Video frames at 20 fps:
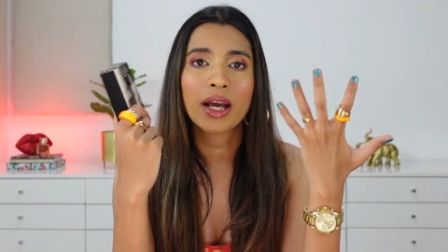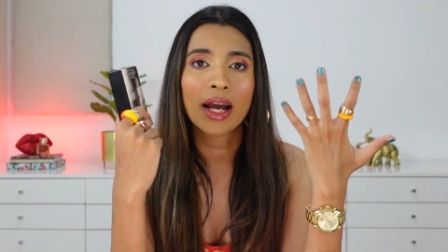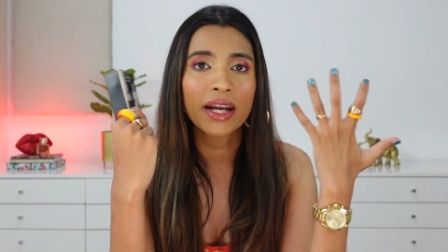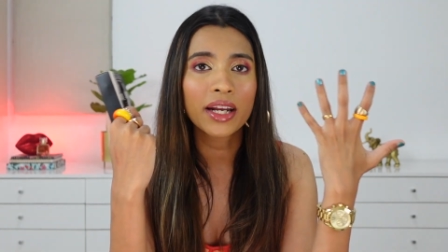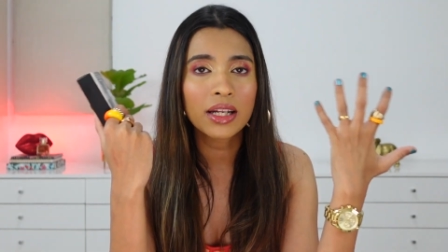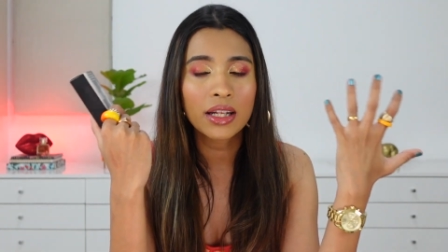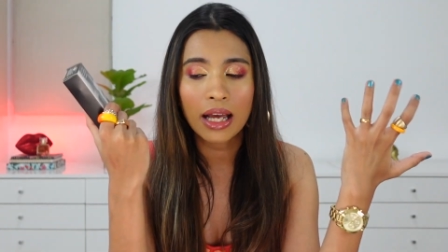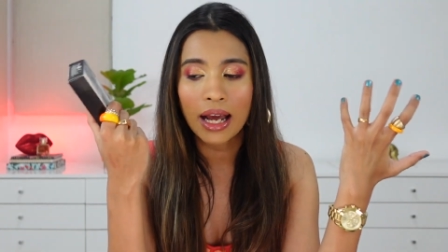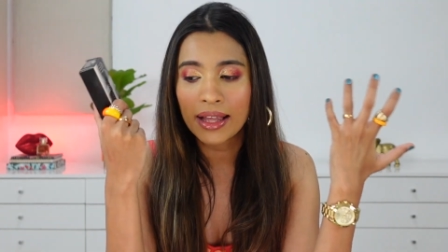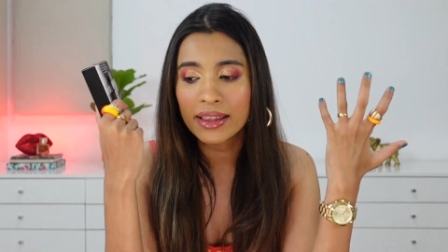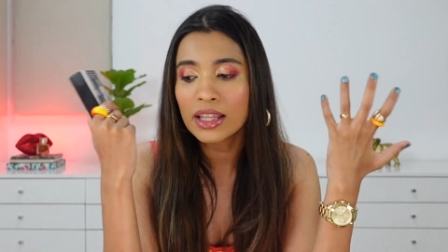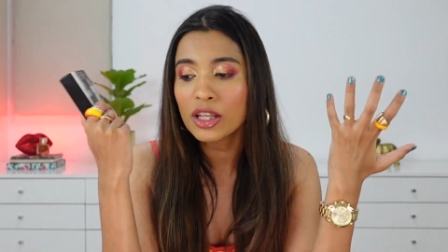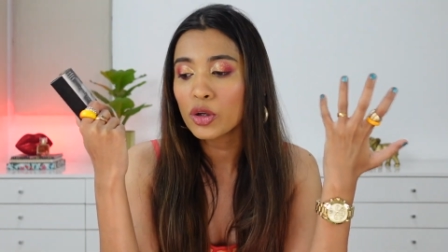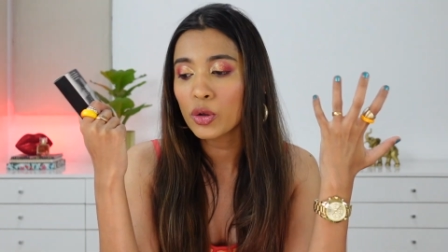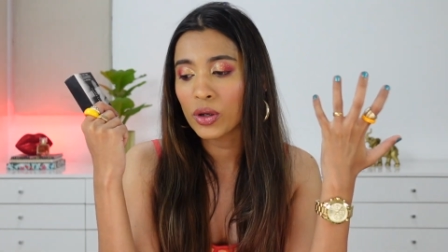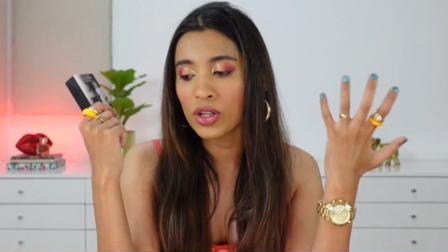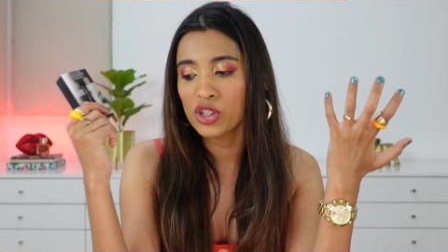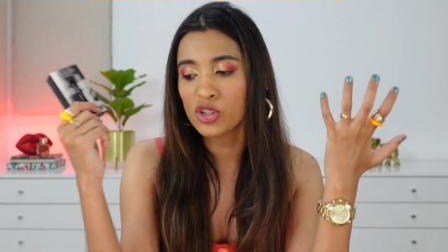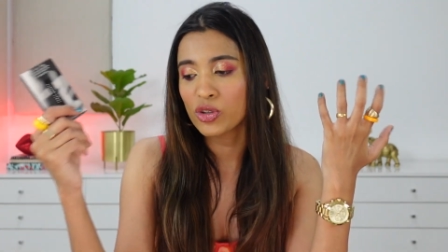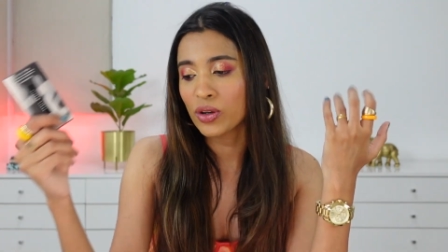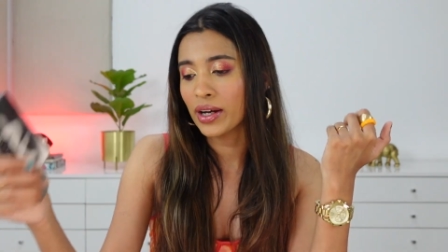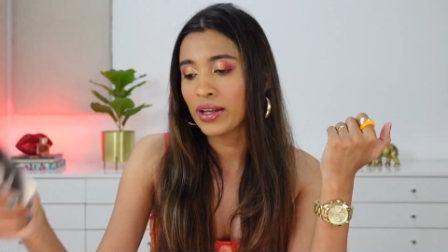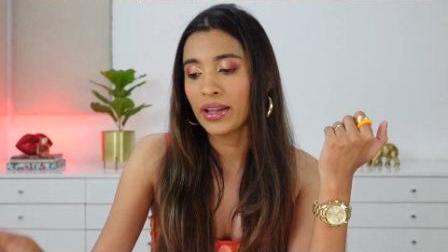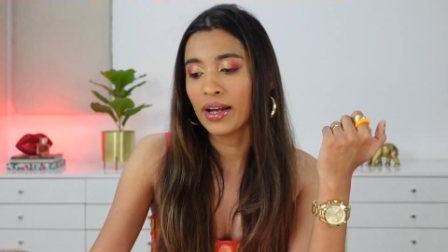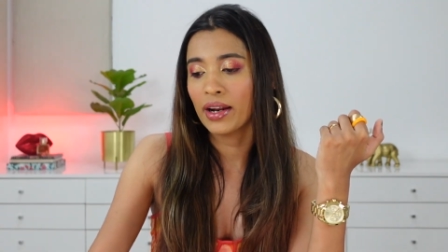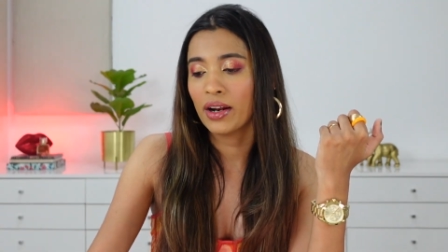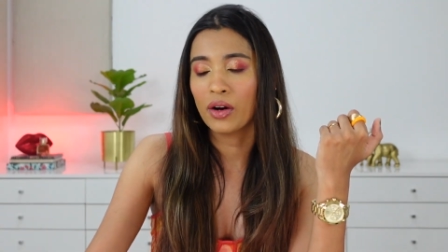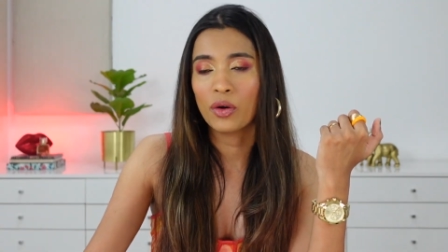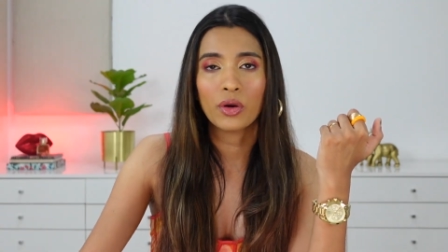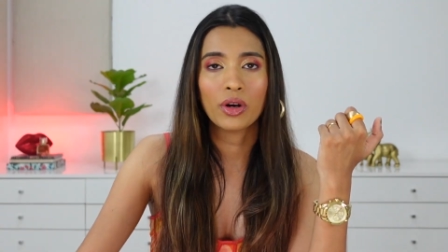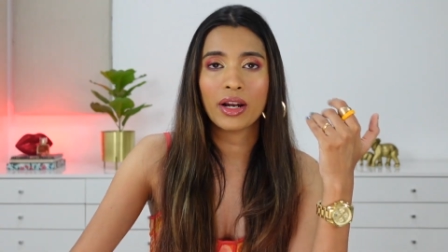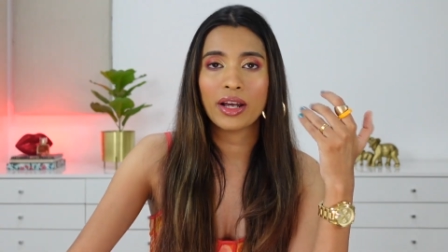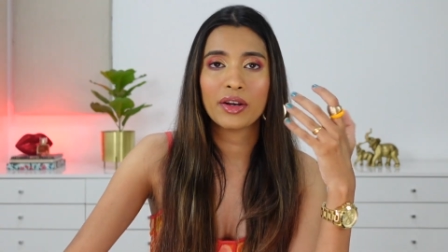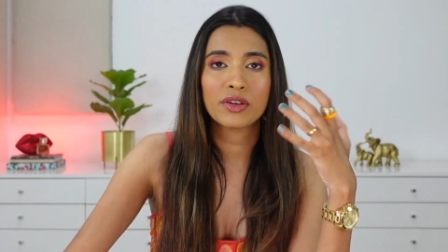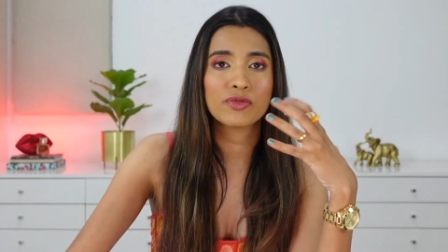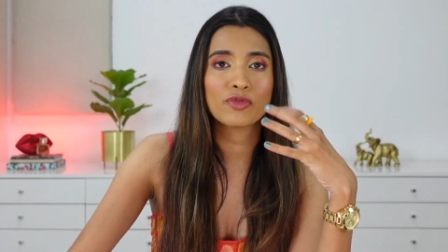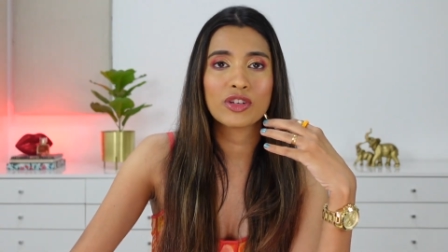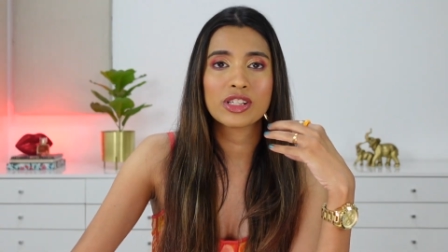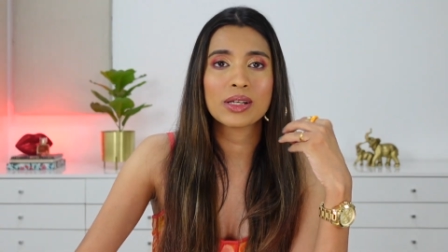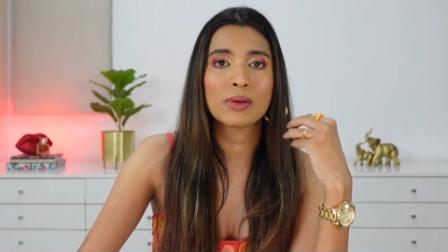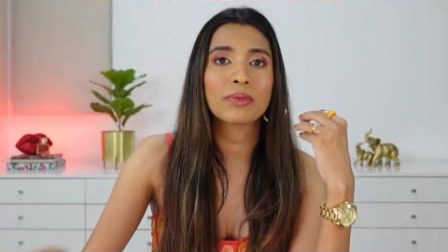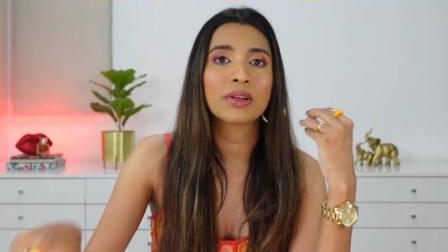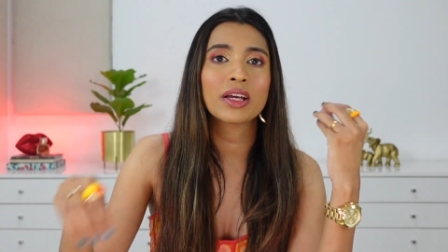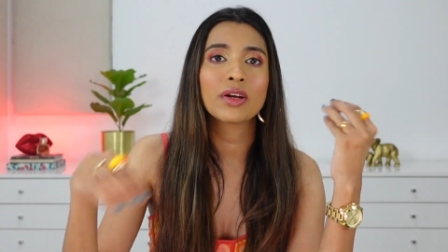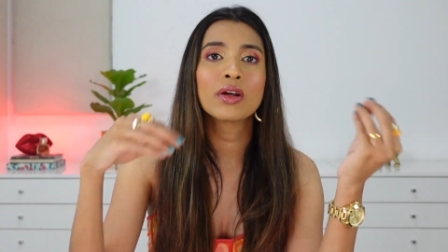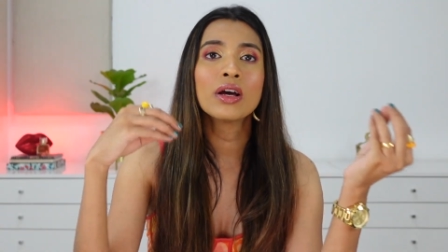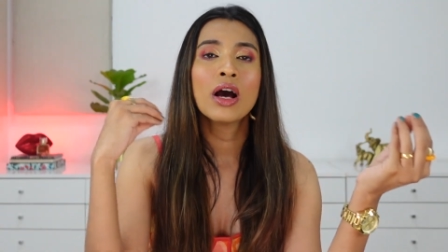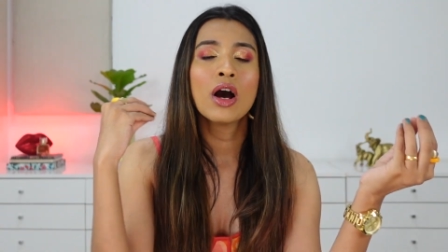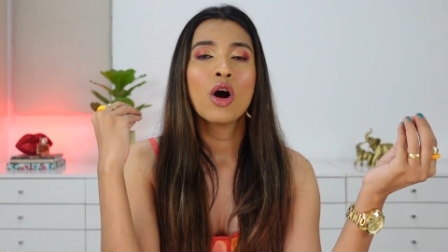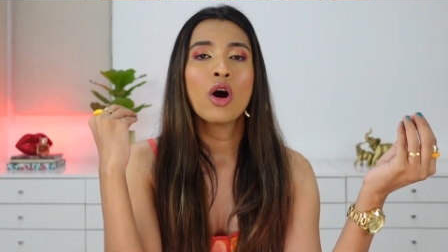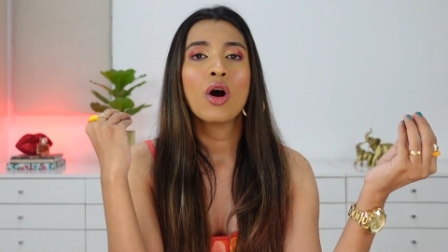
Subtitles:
I think you can try that out, like for something